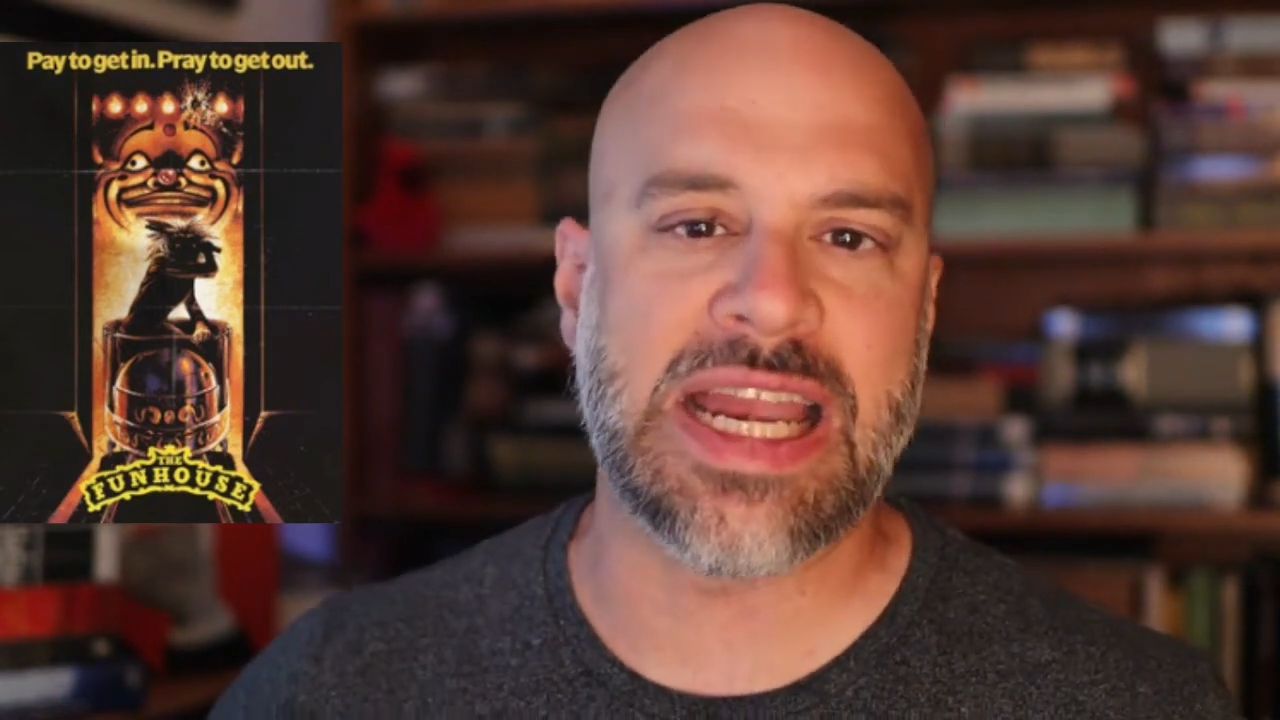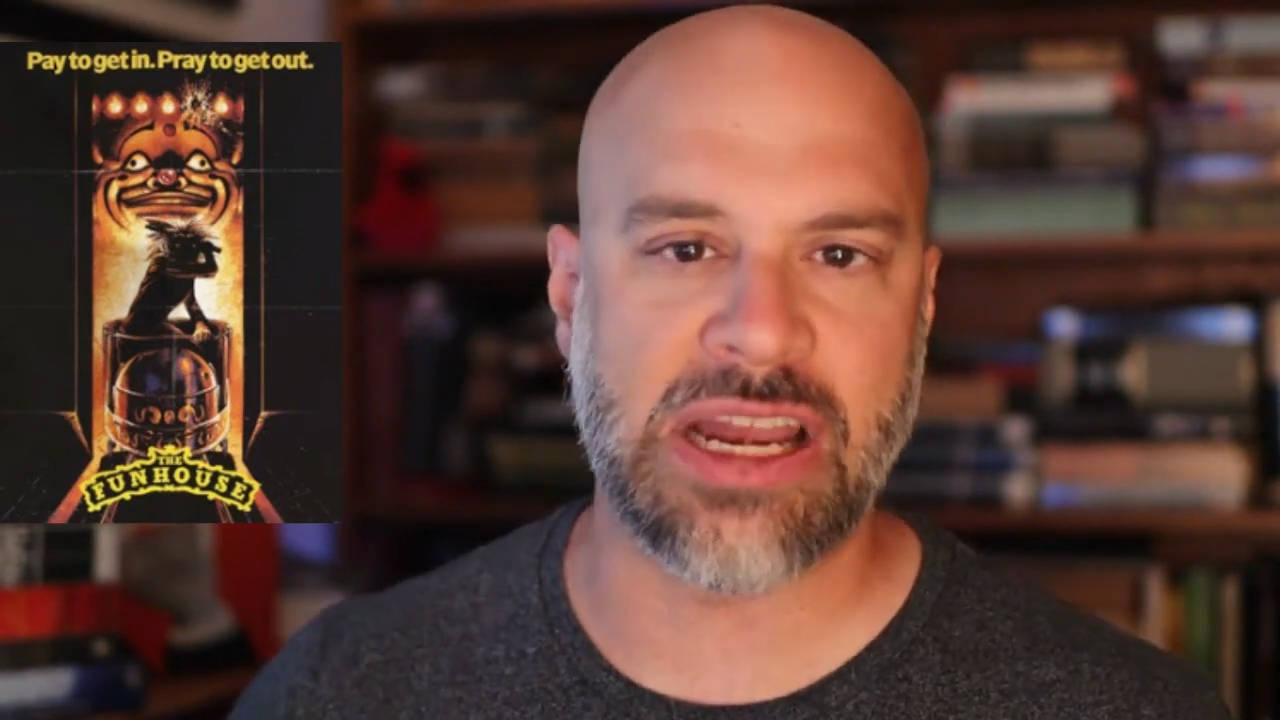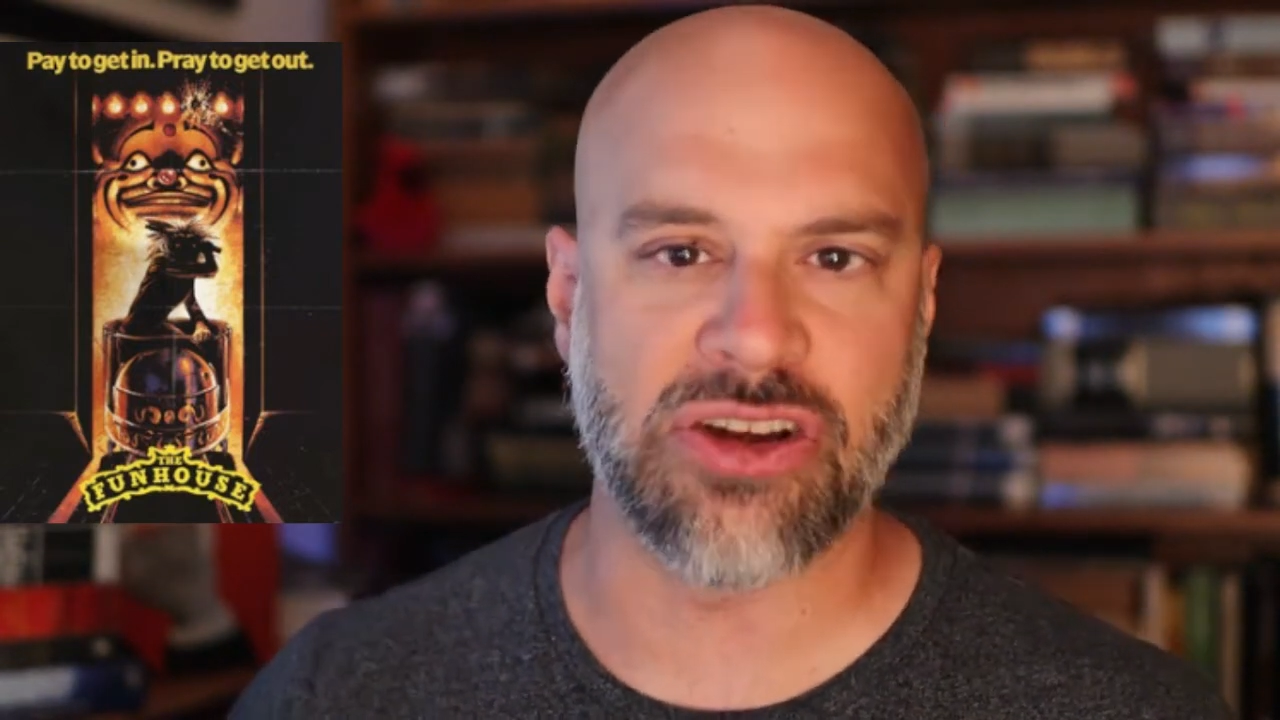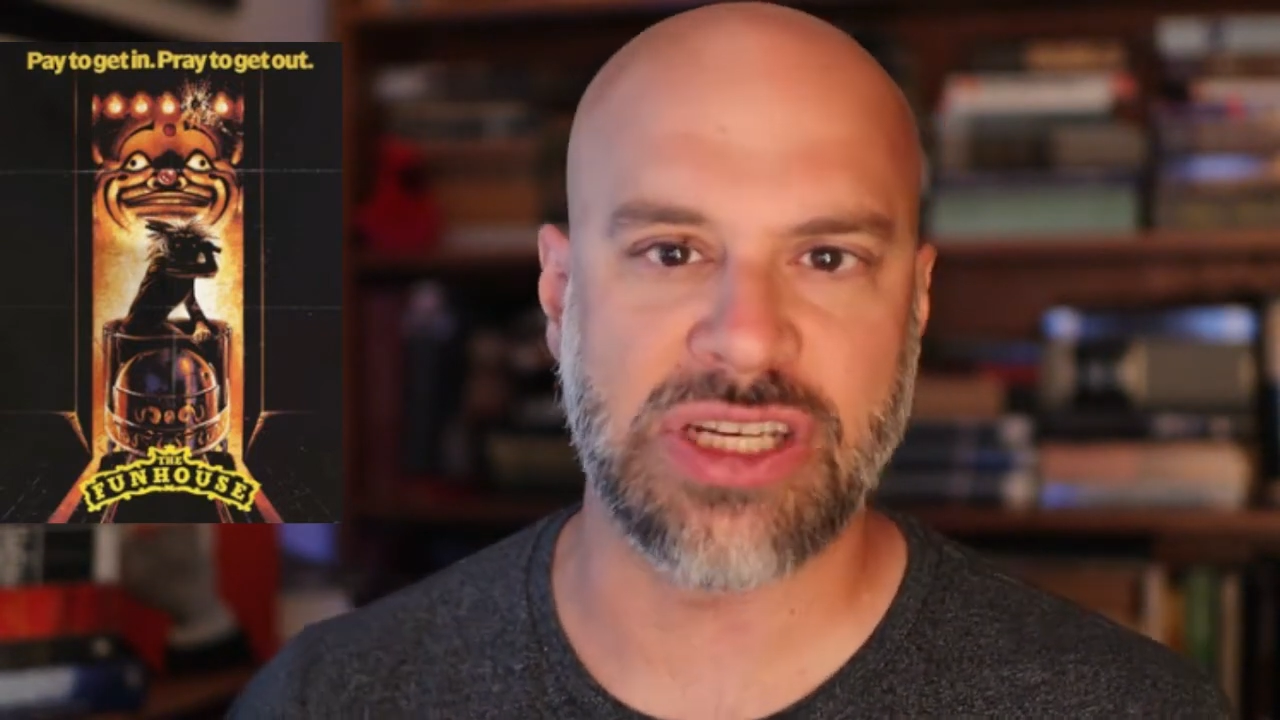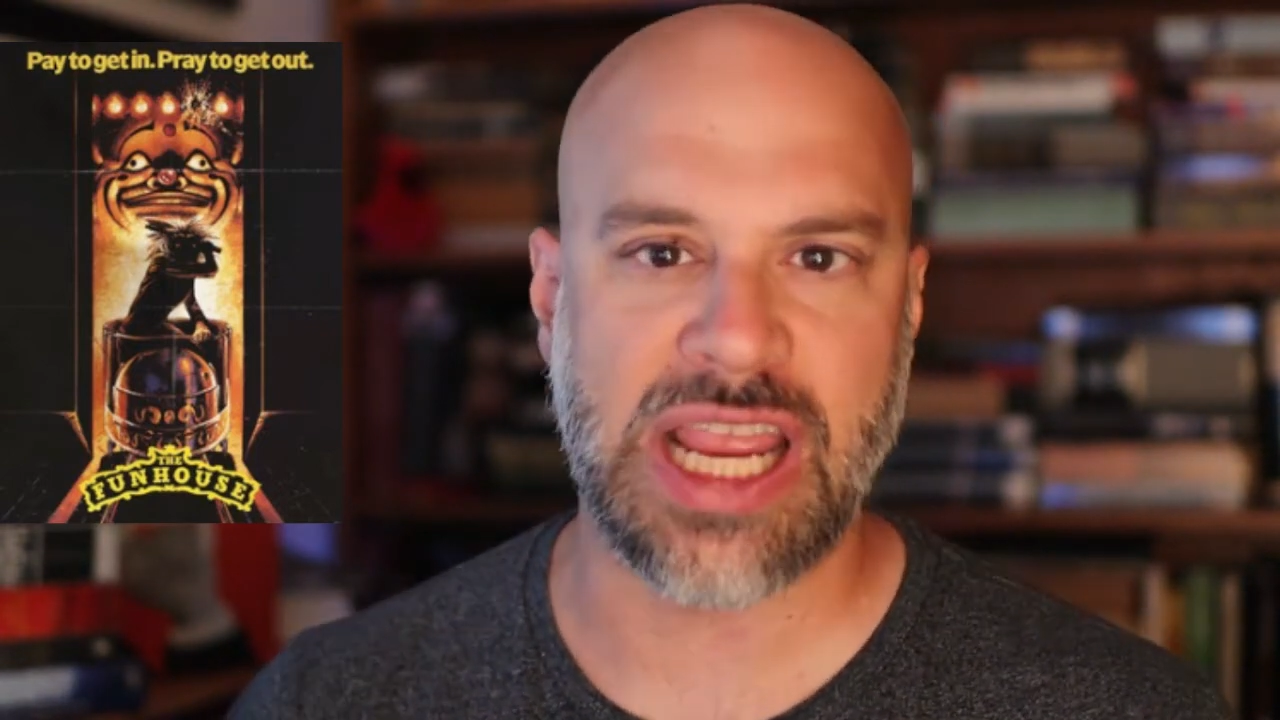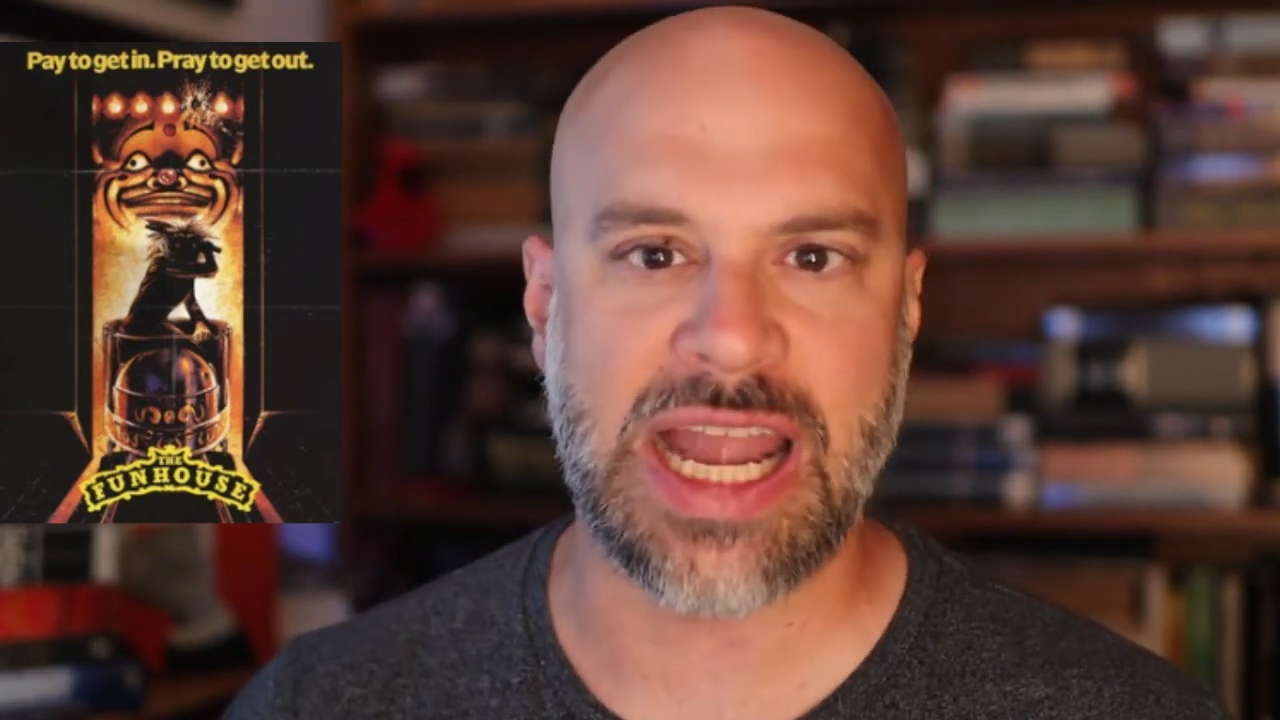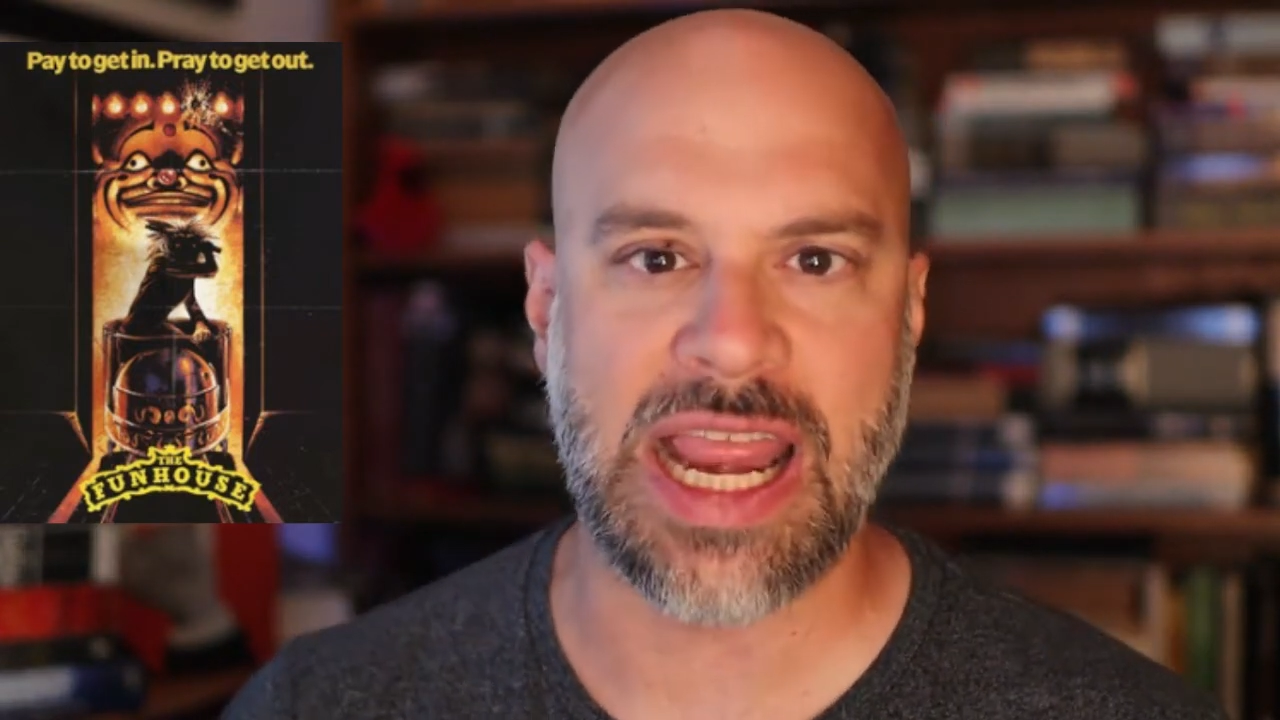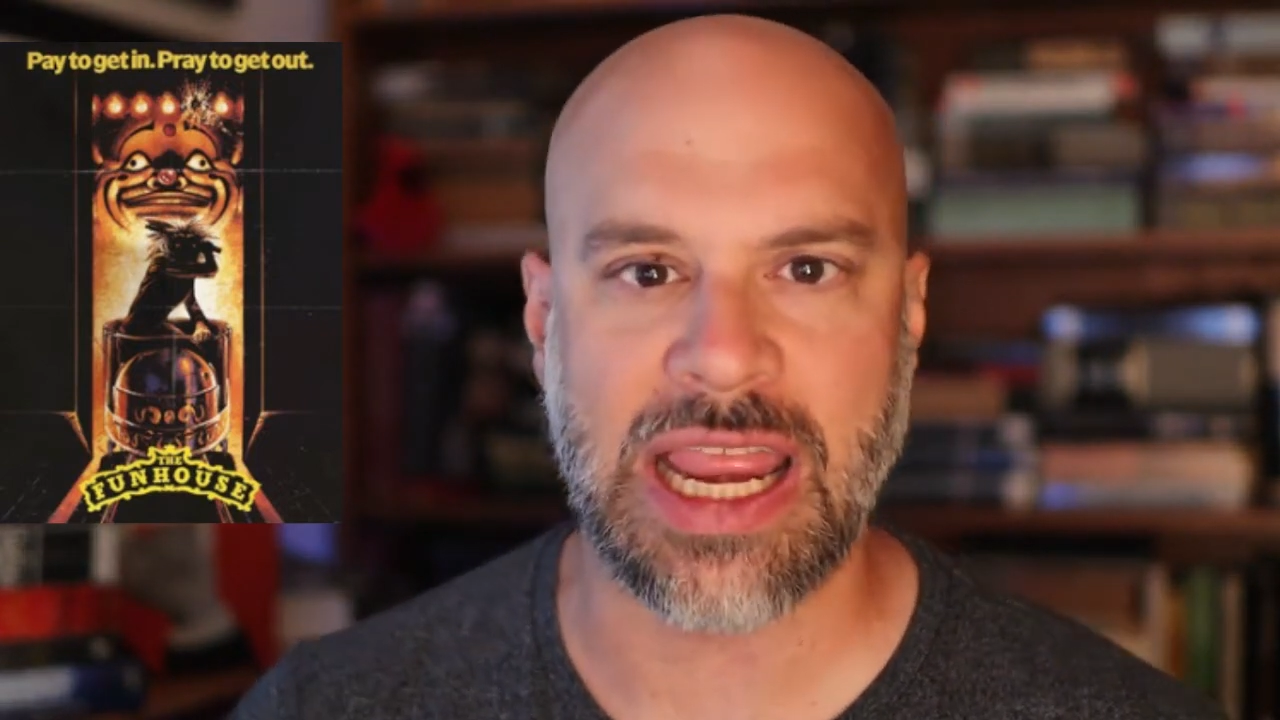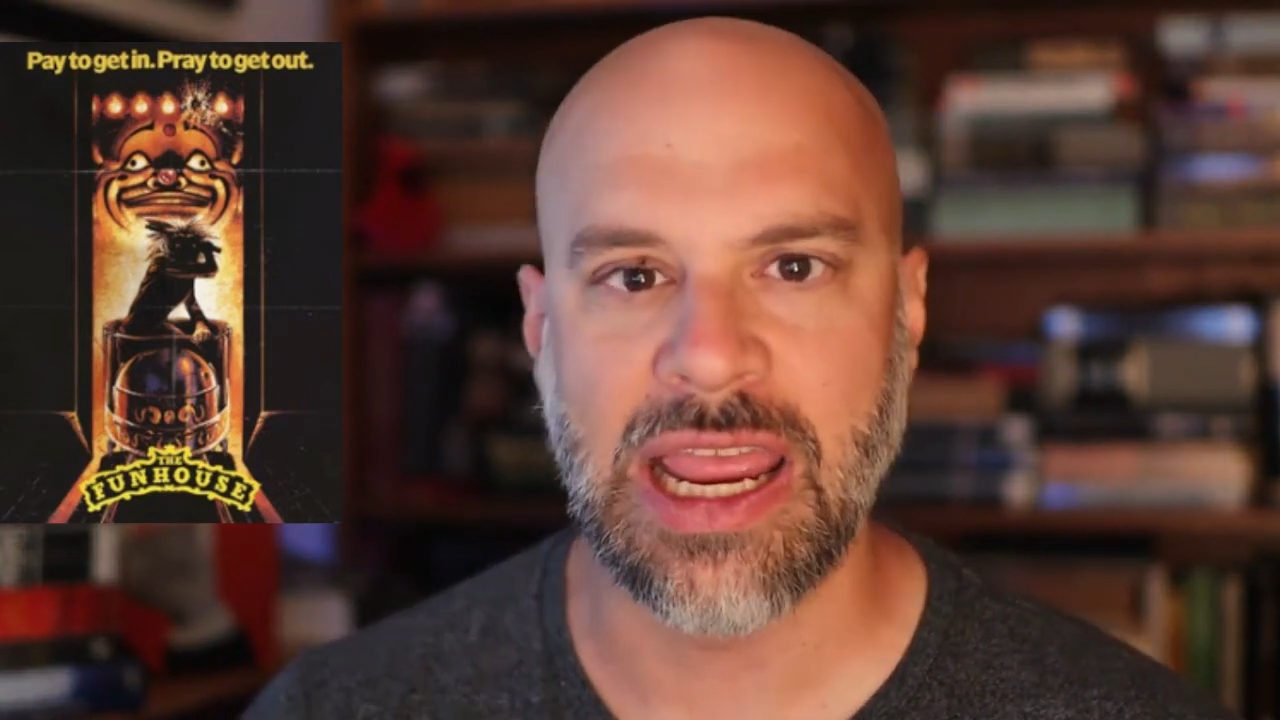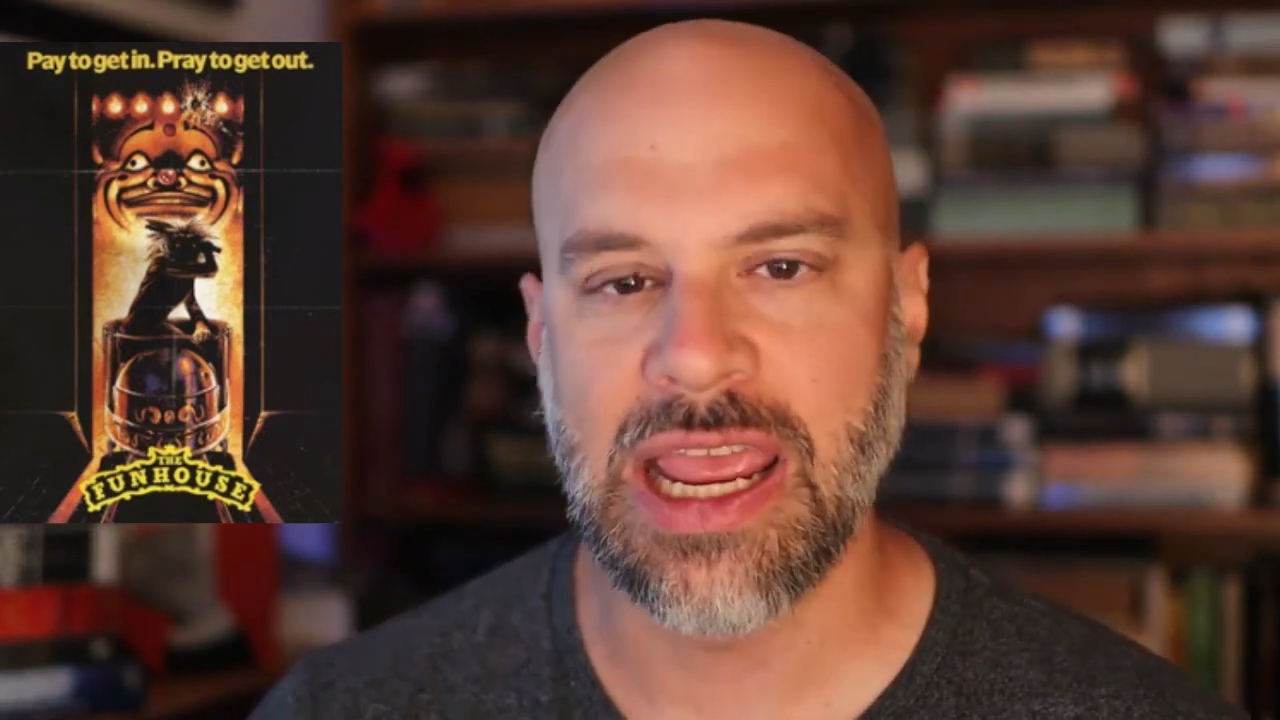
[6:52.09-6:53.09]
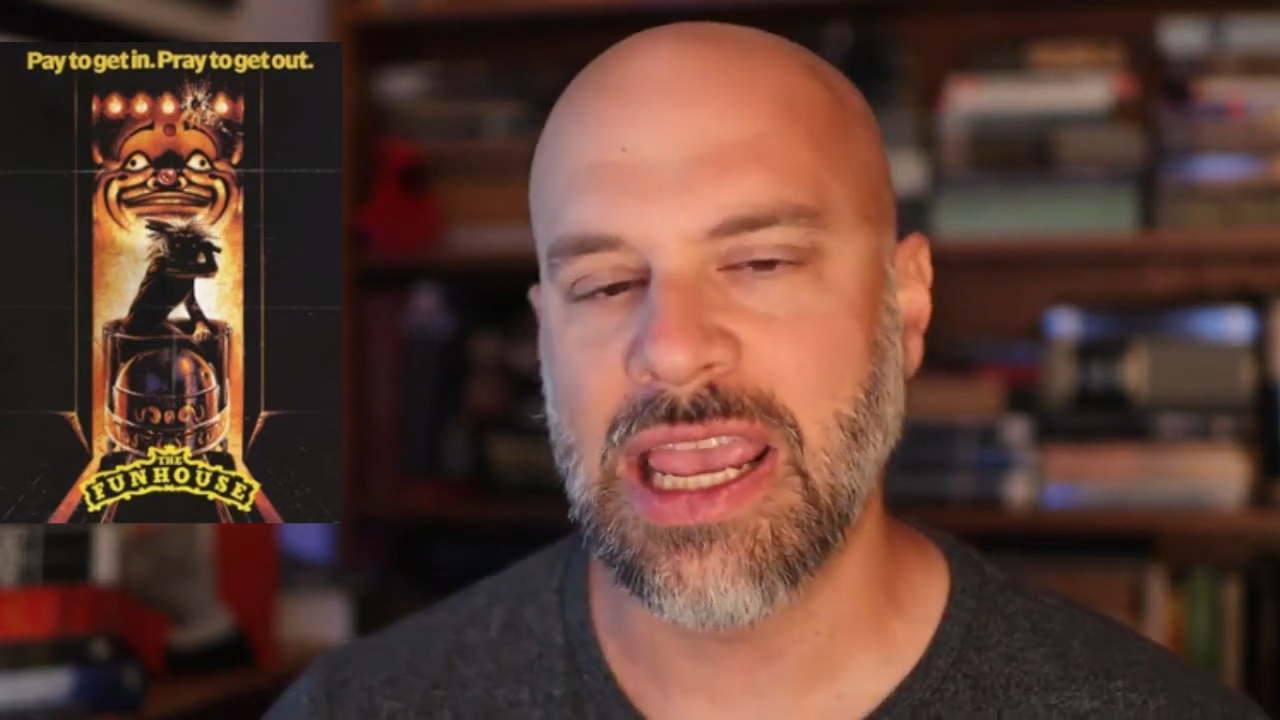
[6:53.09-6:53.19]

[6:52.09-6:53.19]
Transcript: entertaining